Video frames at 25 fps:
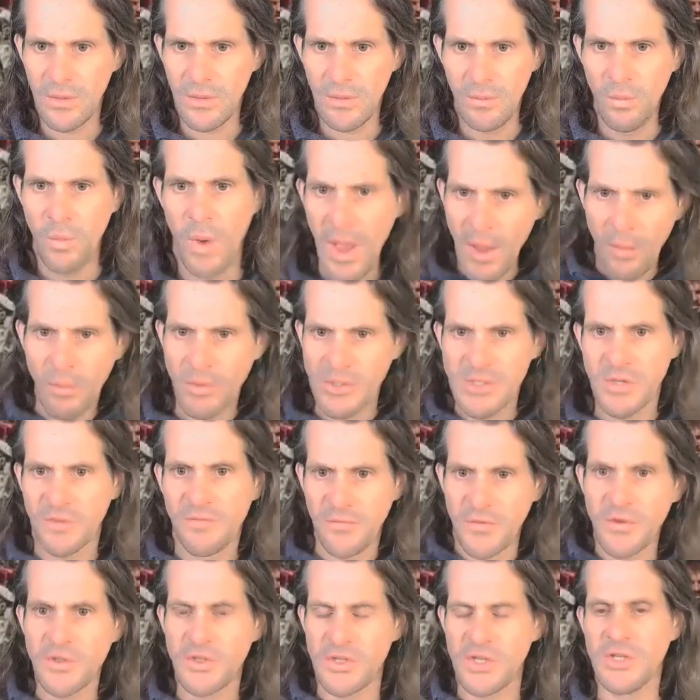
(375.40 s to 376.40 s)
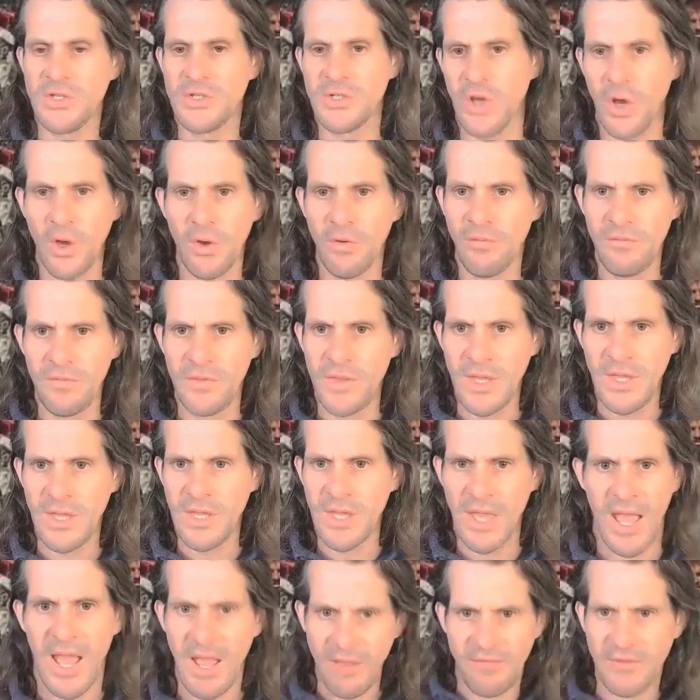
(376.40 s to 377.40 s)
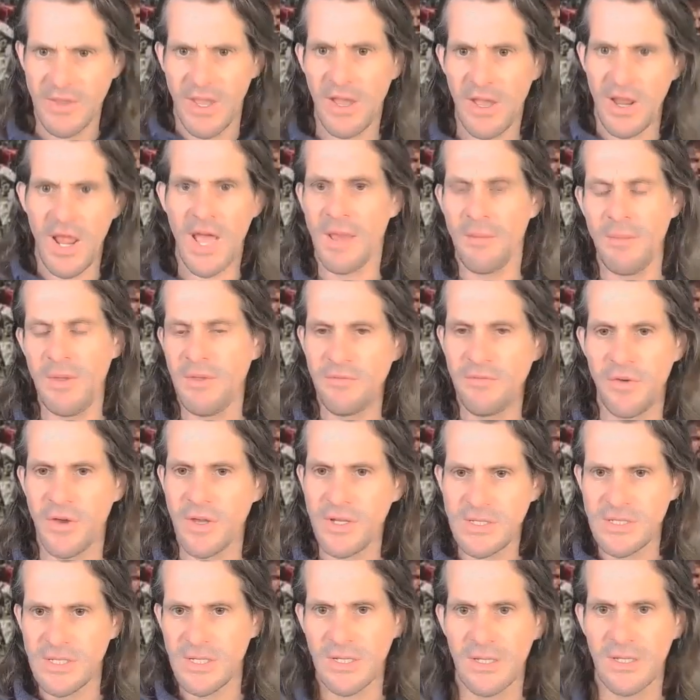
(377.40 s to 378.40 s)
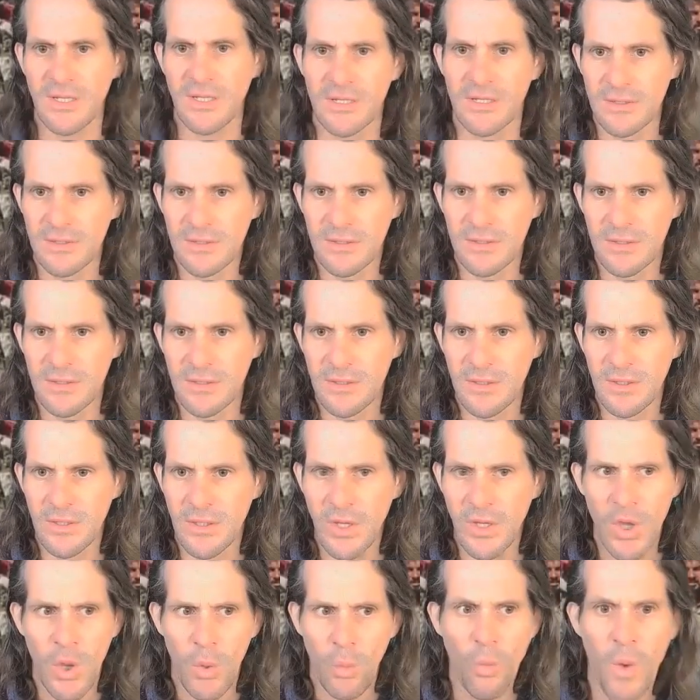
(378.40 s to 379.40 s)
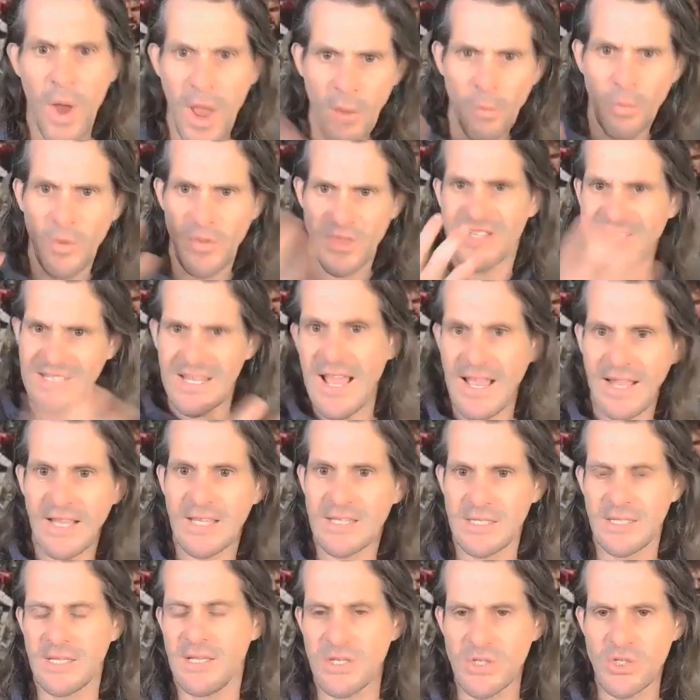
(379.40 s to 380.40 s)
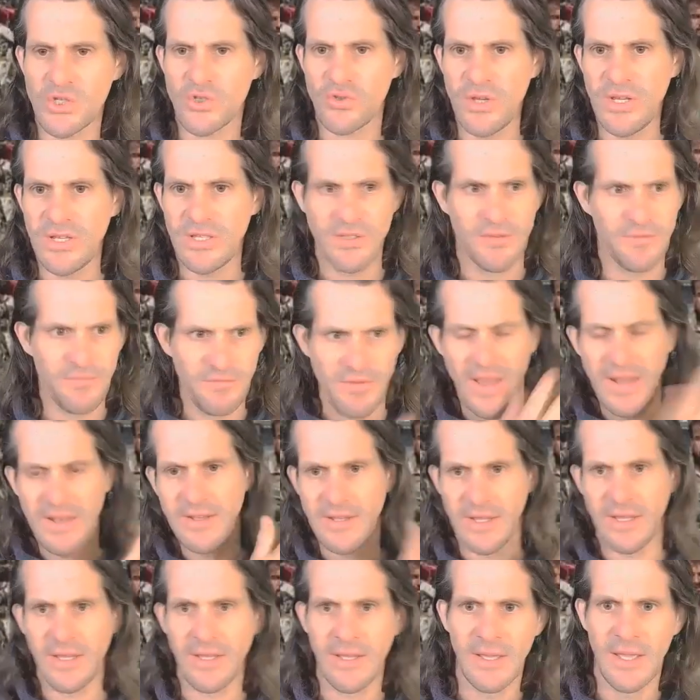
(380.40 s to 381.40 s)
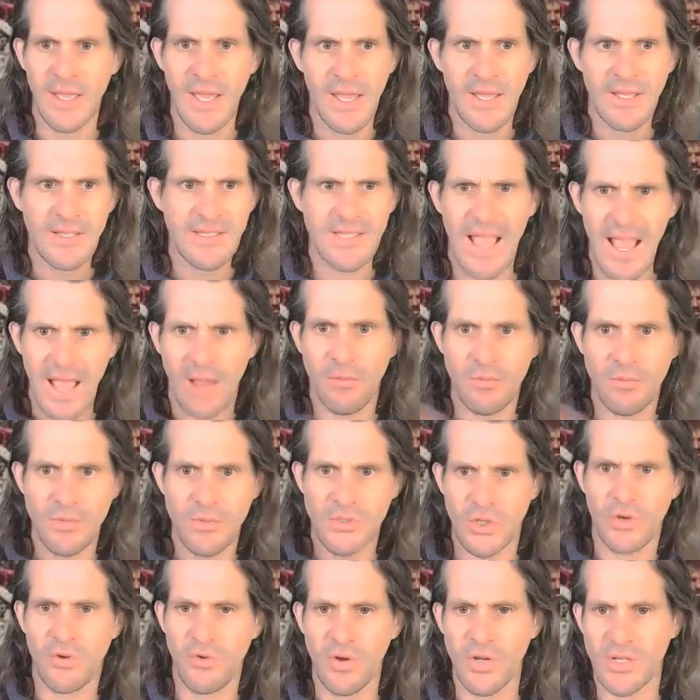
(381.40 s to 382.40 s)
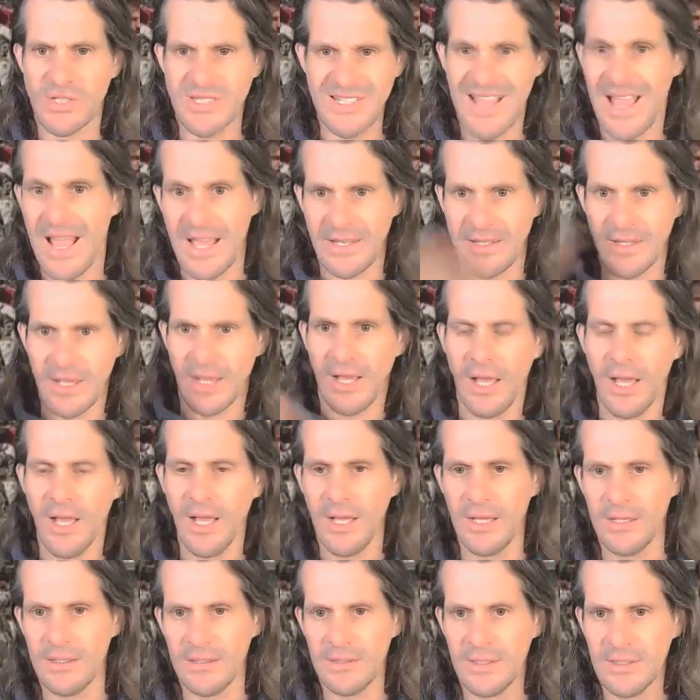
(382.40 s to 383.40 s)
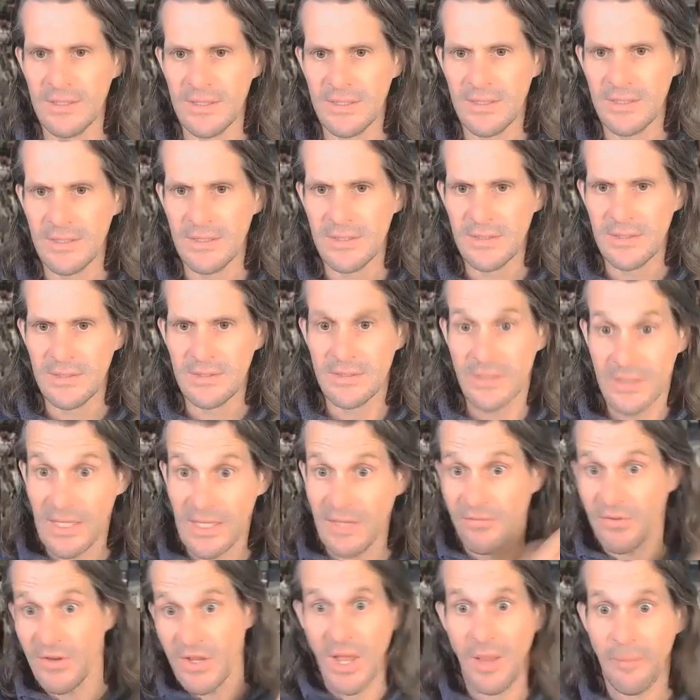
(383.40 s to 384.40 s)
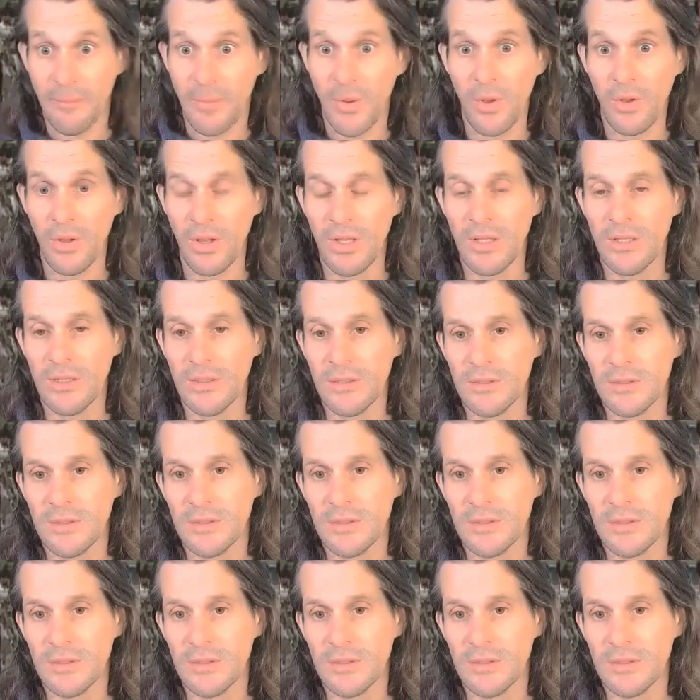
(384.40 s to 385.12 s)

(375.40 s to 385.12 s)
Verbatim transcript: where was the footage of the Afghan army fighting? Where were the tanks in the street defending towns across Kandahar, even Kabul?